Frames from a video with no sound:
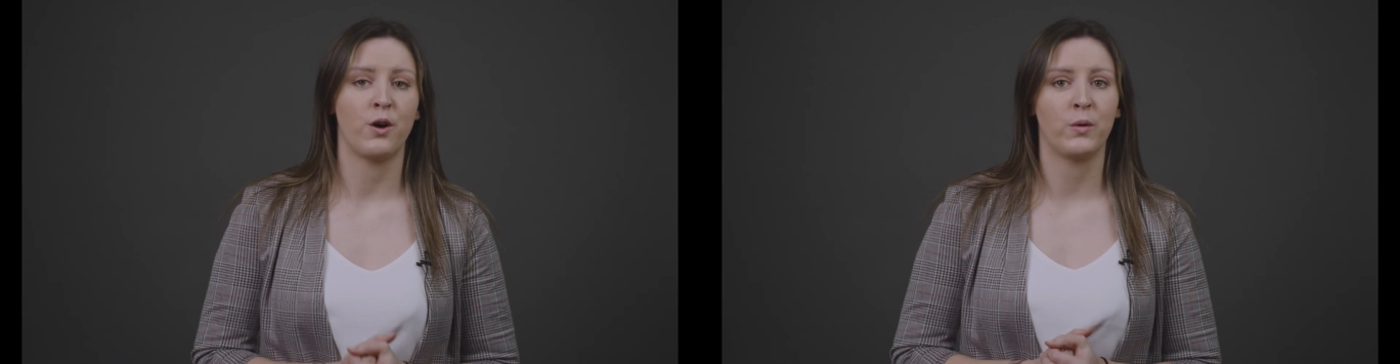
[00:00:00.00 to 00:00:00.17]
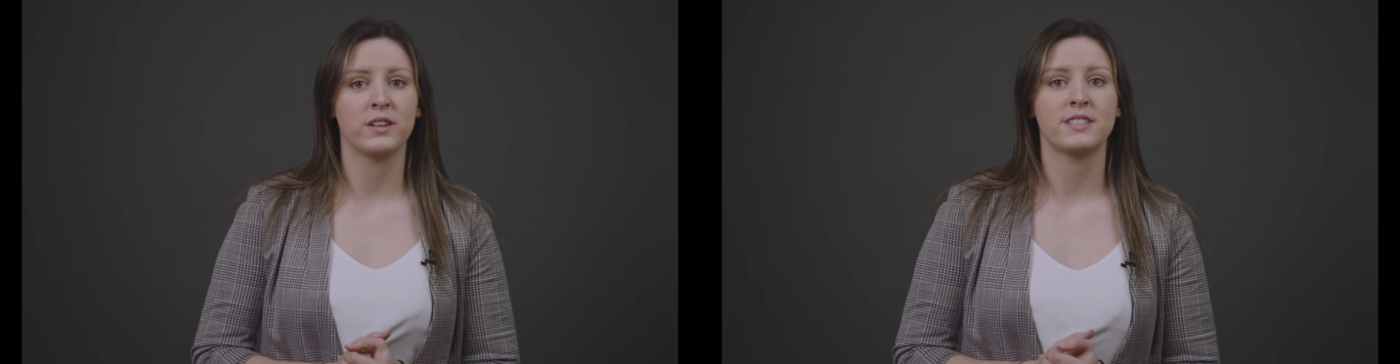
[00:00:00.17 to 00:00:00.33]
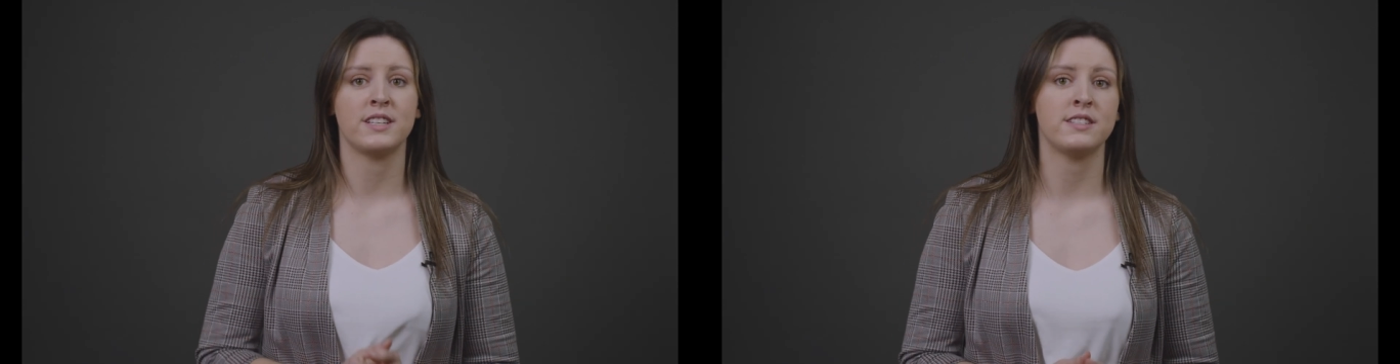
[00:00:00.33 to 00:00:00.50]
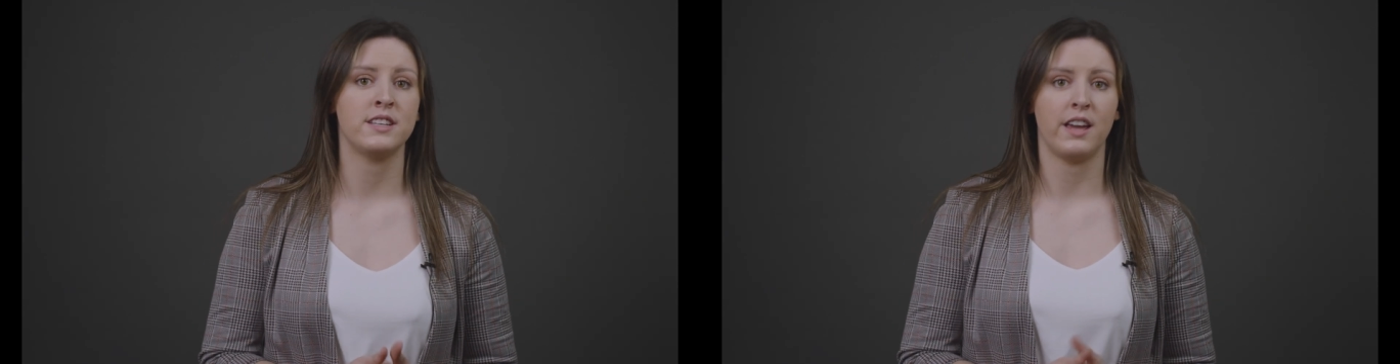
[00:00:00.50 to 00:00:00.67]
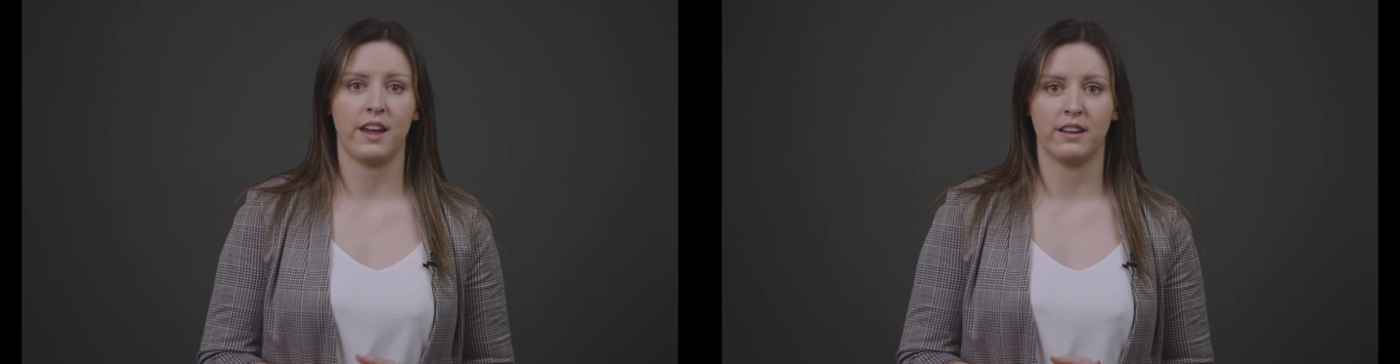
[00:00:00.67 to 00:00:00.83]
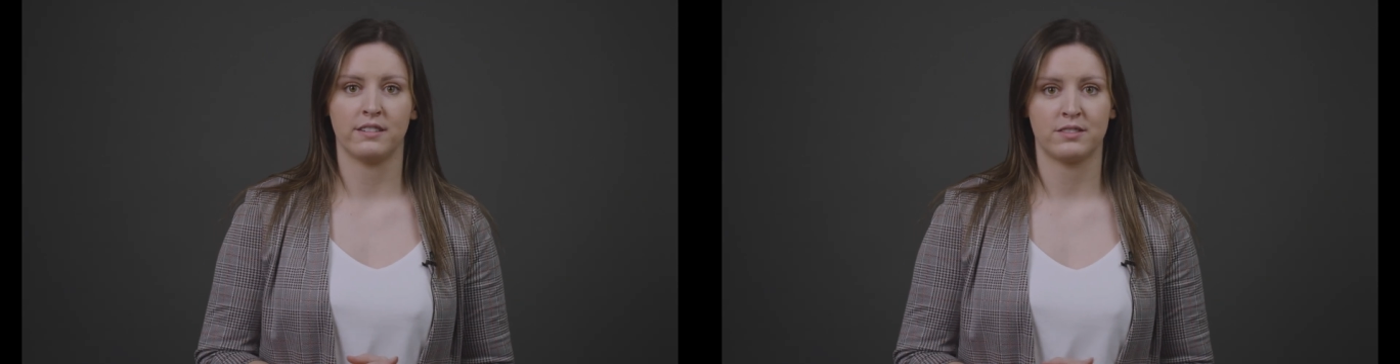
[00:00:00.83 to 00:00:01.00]

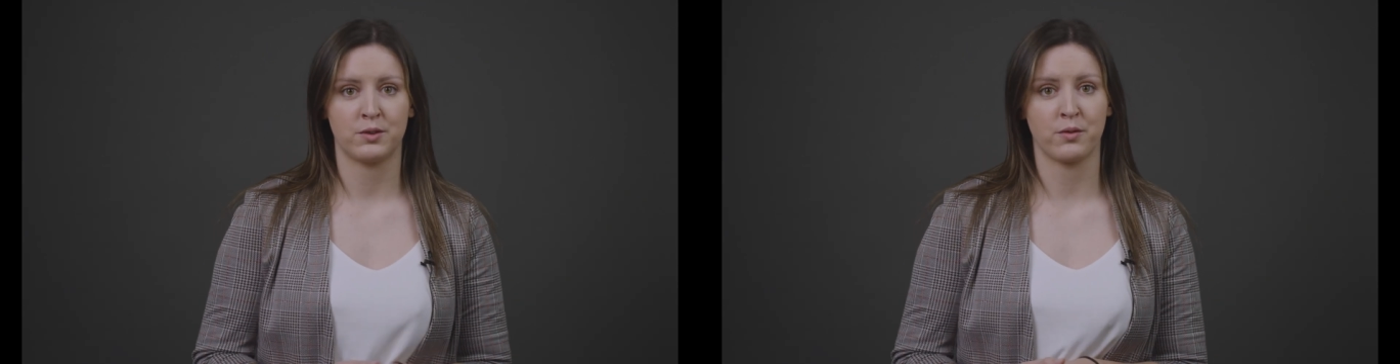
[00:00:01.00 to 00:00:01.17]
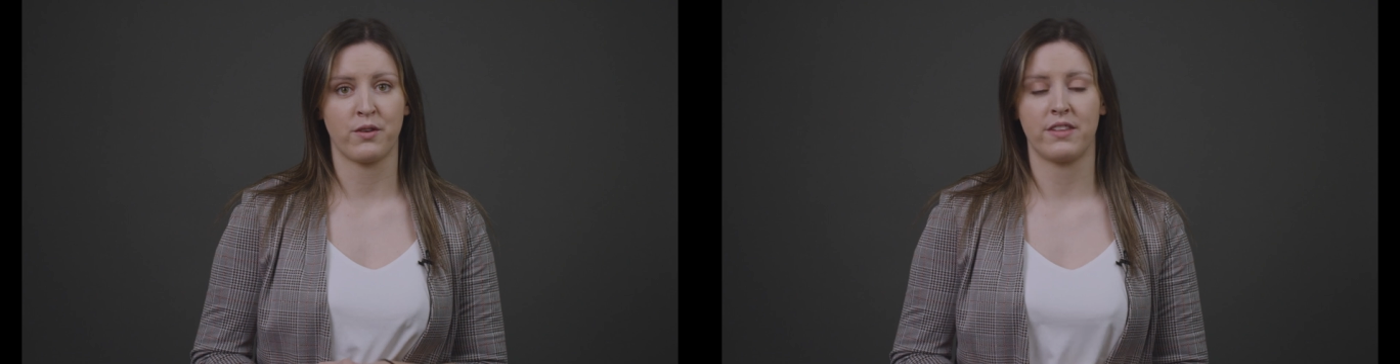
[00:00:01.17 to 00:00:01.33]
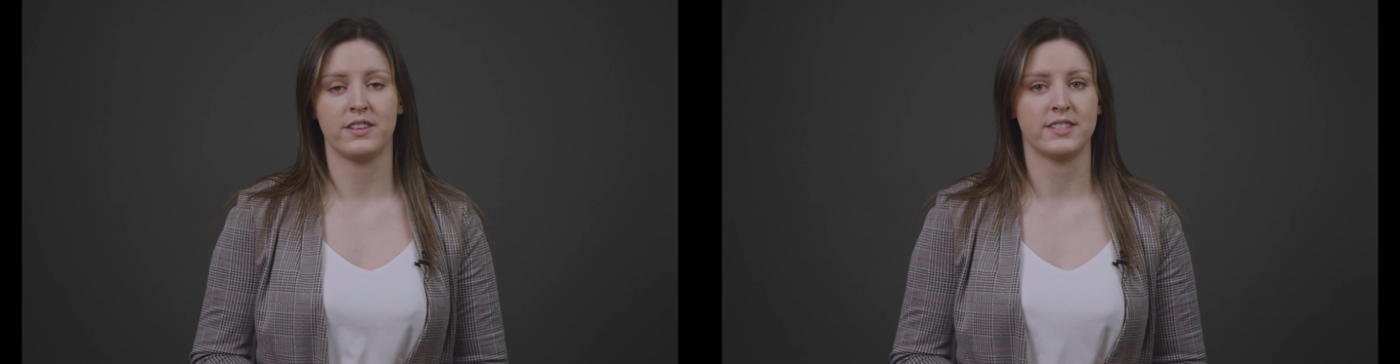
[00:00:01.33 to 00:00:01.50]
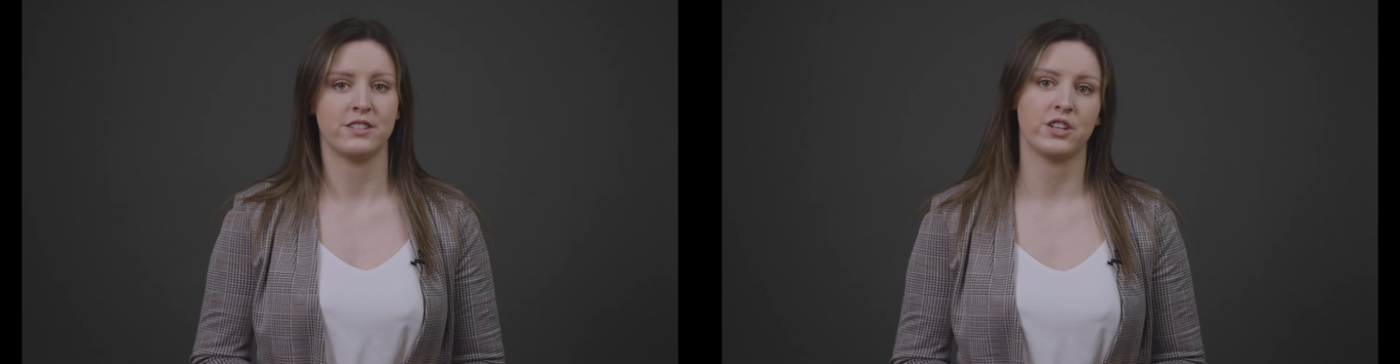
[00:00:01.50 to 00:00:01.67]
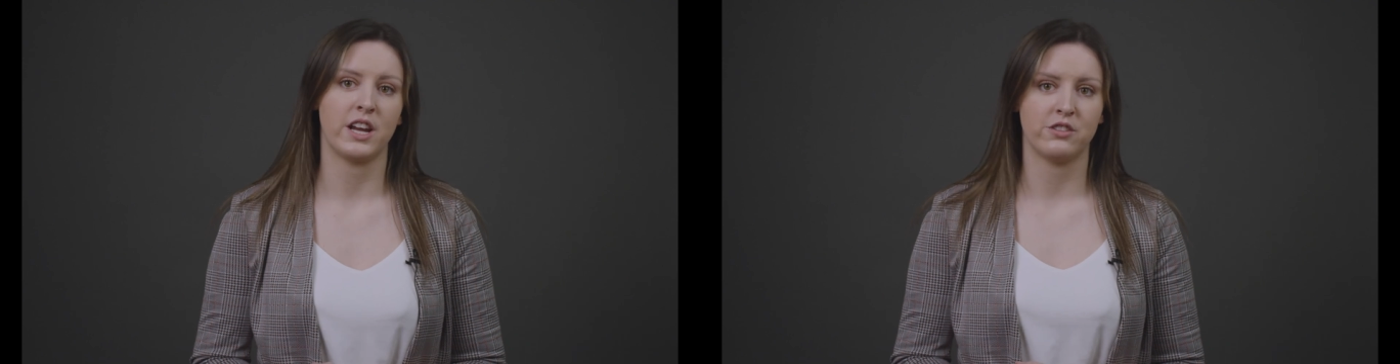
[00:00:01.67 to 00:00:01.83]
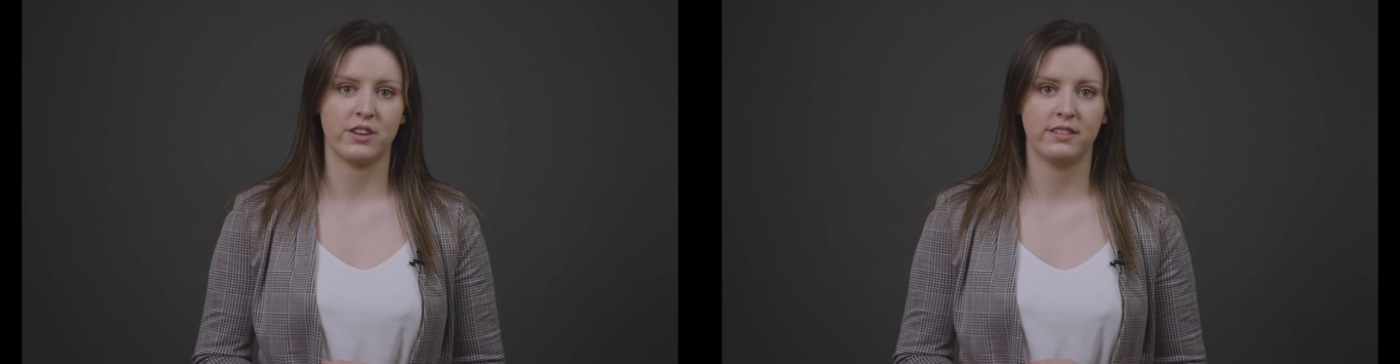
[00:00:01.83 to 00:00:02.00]
OLTCA to provide this
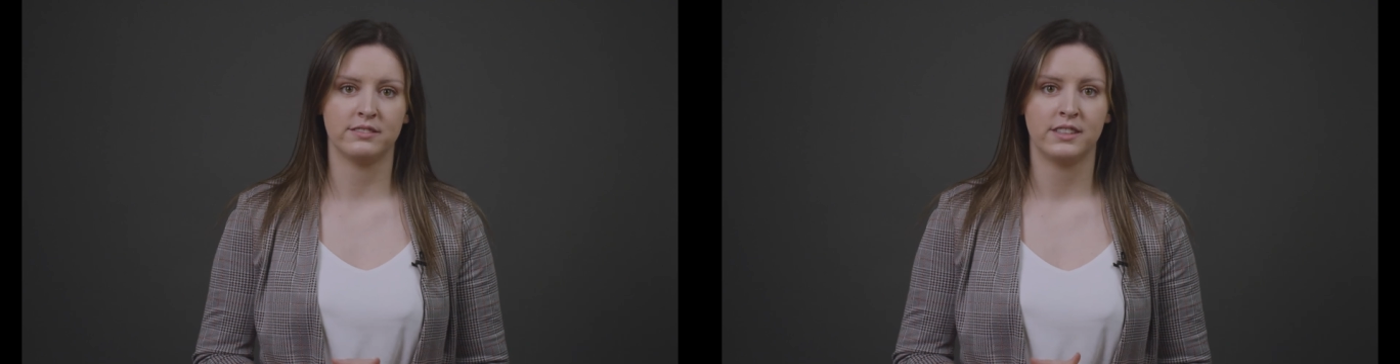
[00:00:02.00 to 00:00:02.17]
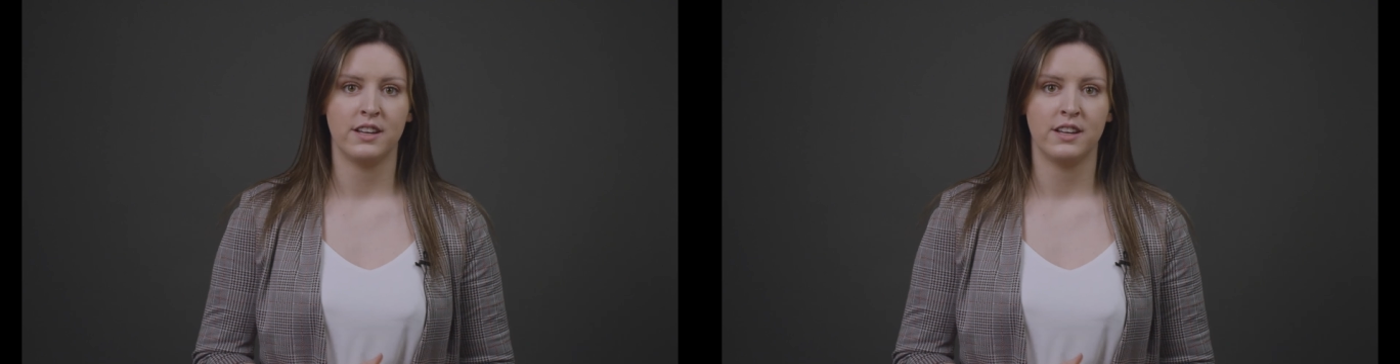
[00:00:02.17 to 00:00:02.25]
education.